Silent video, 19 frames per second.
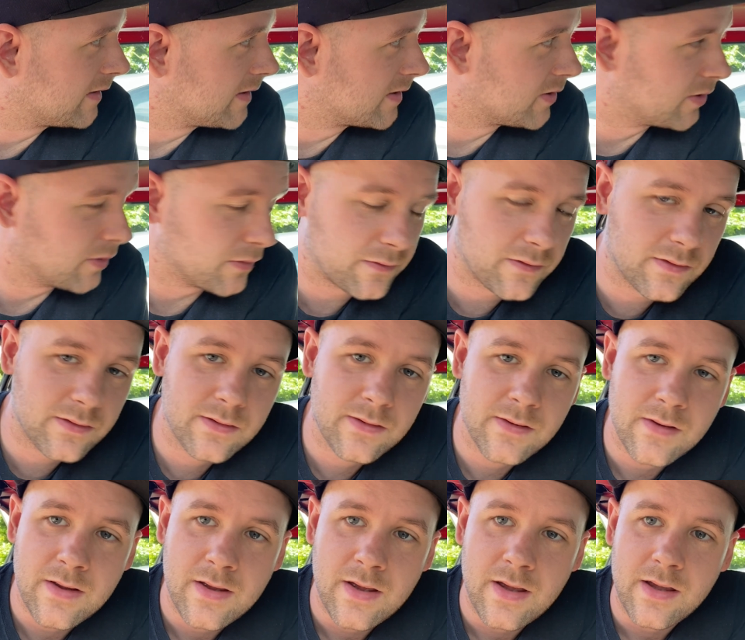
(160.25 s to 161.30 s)
and stuff
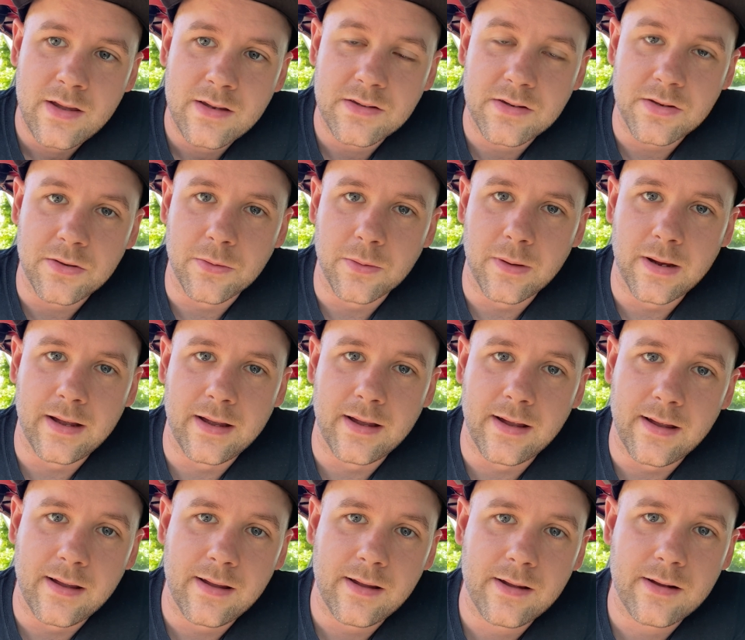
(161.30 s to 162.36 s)

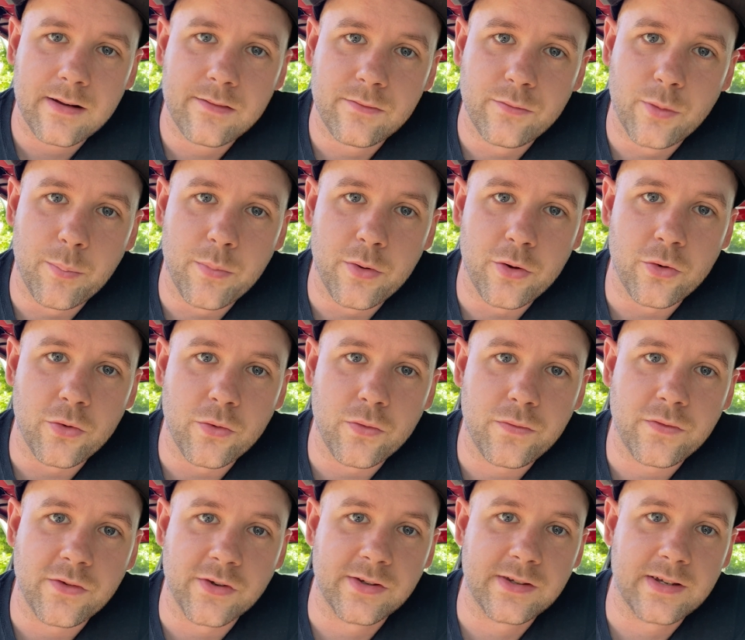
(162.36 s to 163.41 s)
to remove
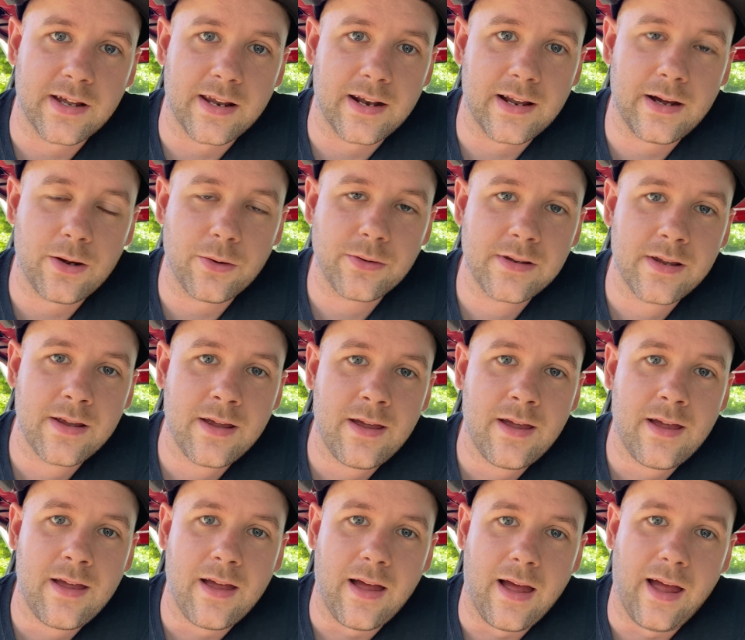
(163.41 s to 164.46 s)
just to get it out.
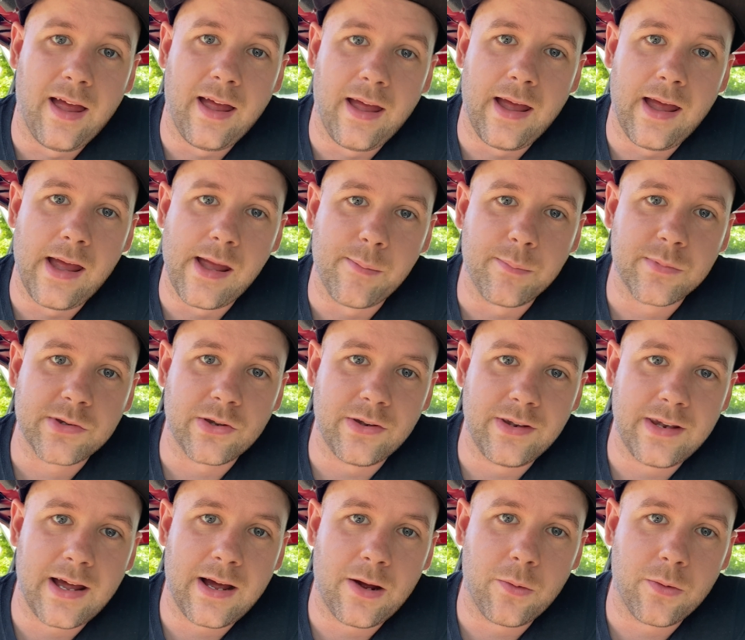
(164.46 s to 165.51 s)
So
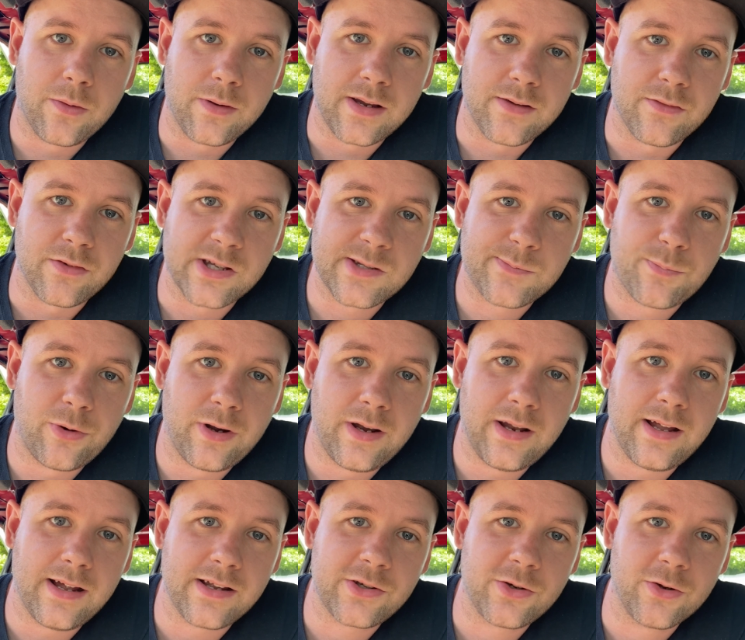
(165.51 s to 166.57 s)
now we're going to give it a spray.
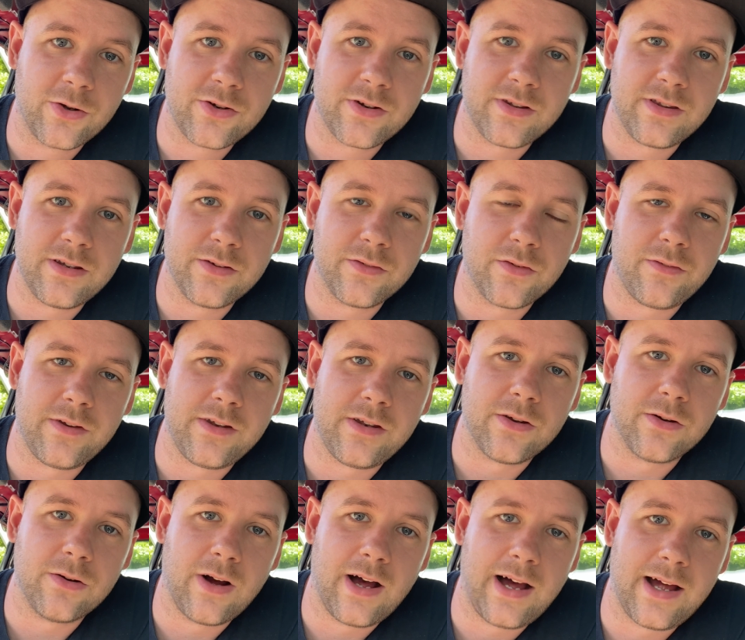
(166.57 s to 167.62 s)
I showed you in the other
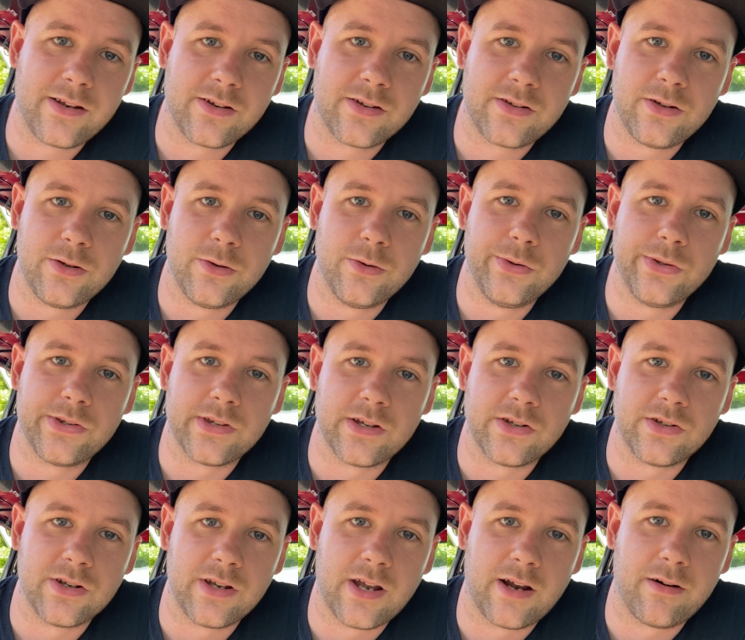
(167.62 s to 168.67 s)
video, I just use a
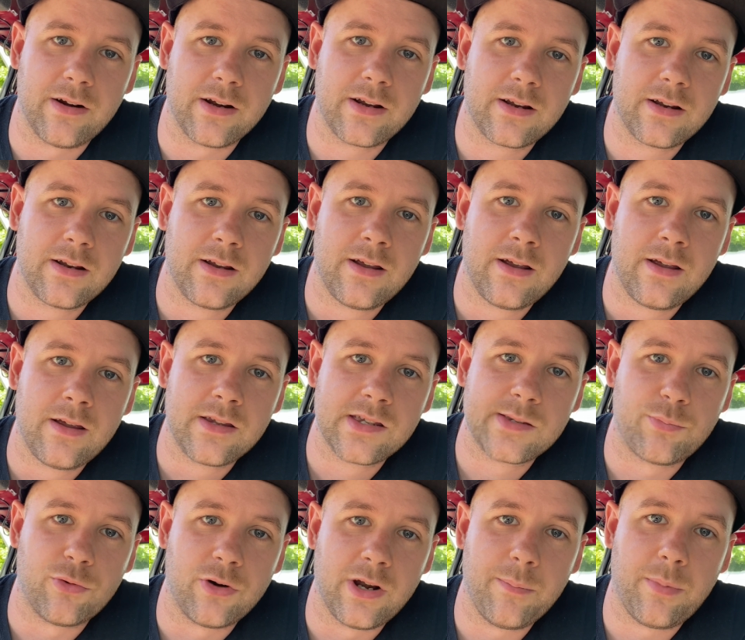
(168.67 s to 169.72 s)
generic
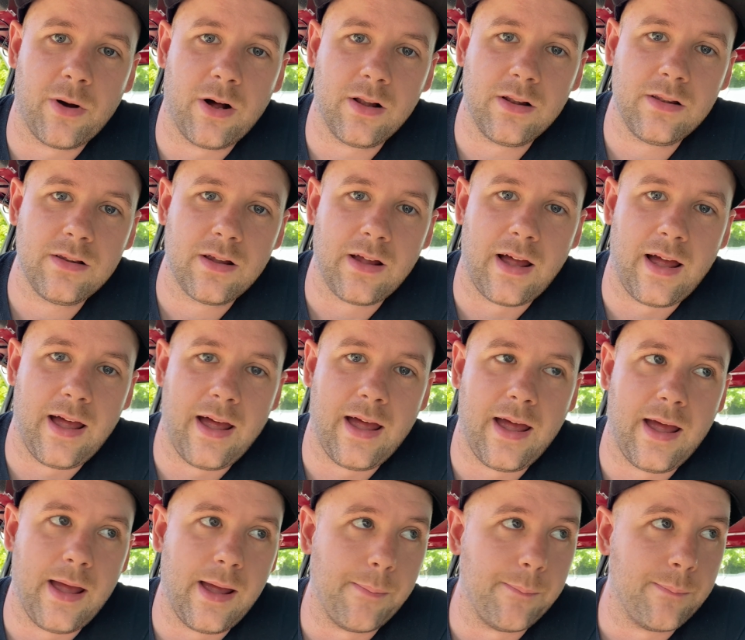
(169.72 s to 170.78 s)
spray bottle,
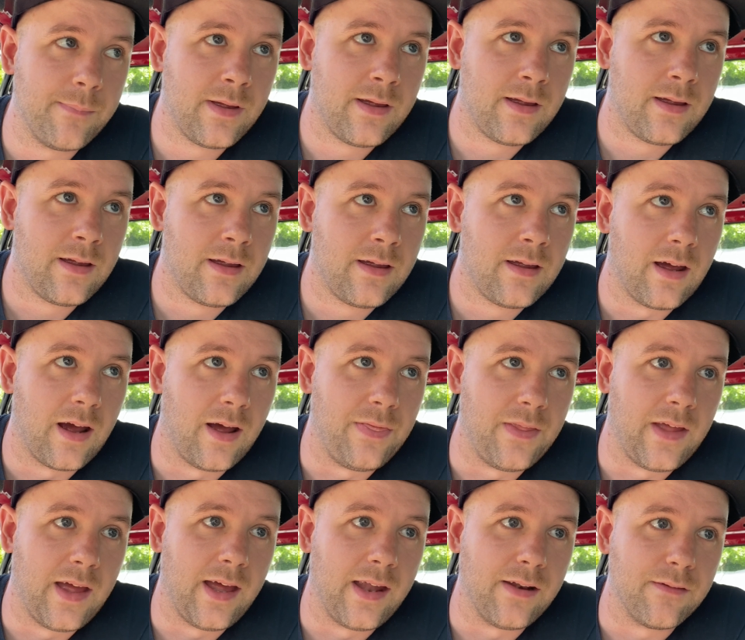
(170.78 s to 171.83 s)
and
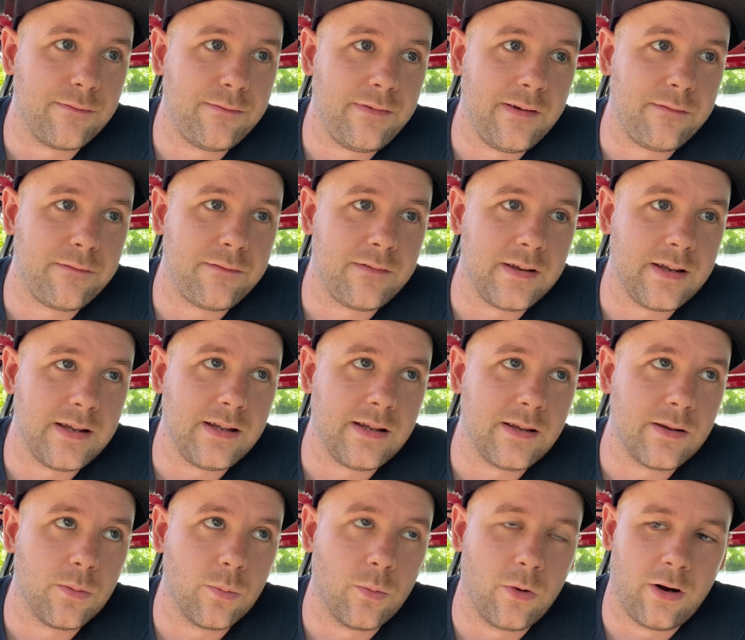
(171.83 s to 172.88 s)
then 50
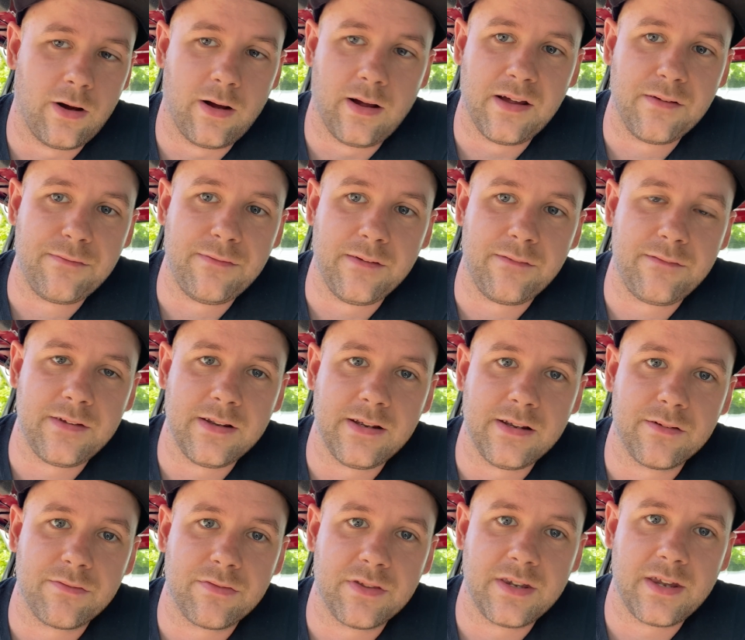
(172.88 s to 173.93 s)
water, 50
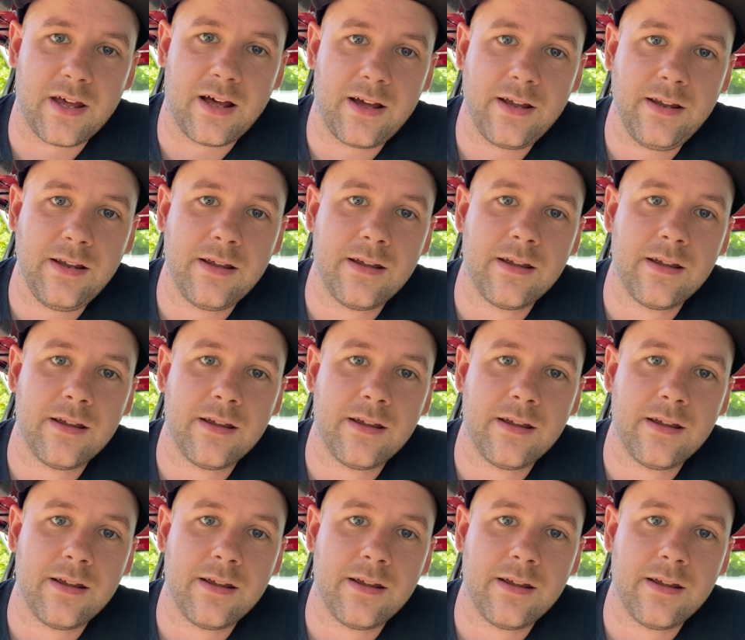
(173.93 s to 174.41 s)
of the dye,